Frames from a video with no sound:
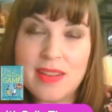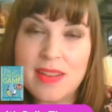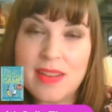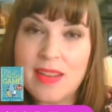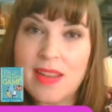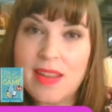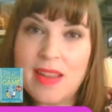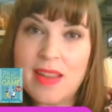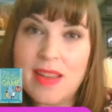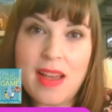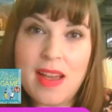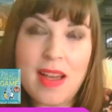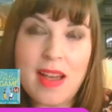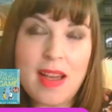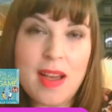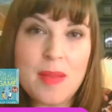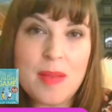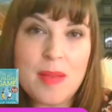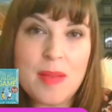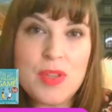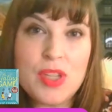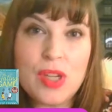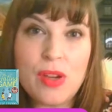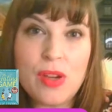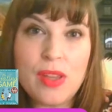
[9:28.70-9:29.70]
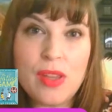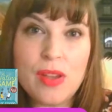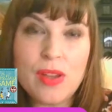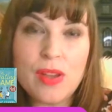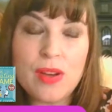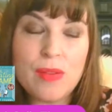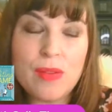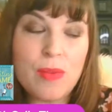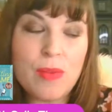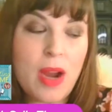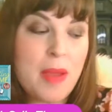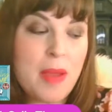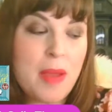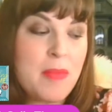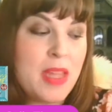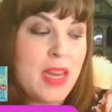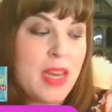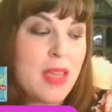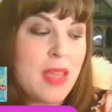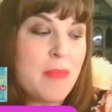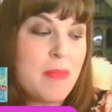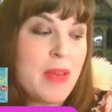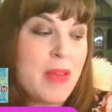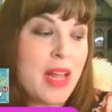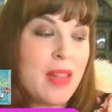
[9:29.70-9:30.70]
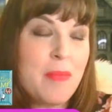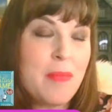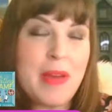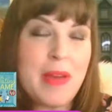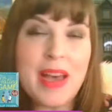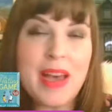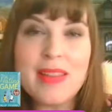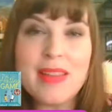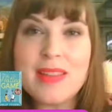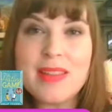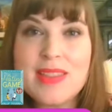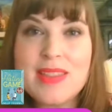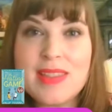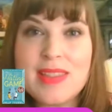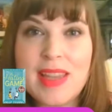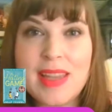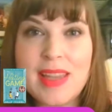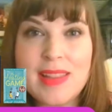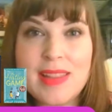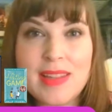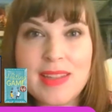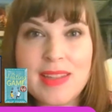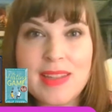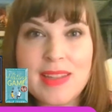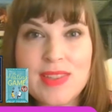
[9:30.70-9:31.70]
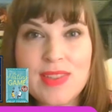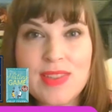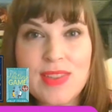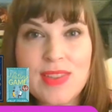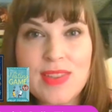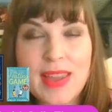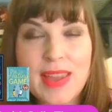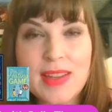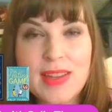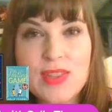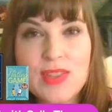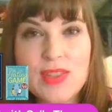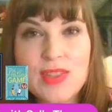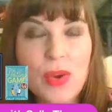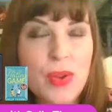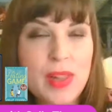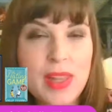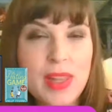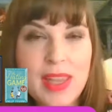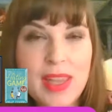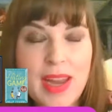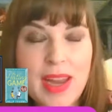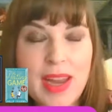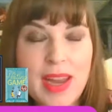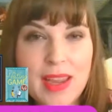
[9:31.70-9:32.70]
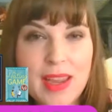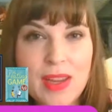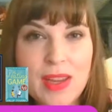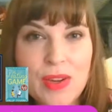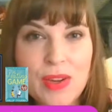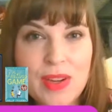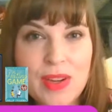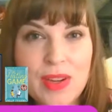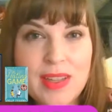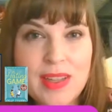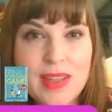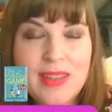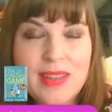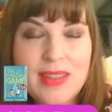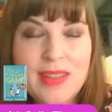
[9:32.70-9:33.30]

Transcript: I'm sure you're going to write me an email about this saying that it's like totally inaccurate.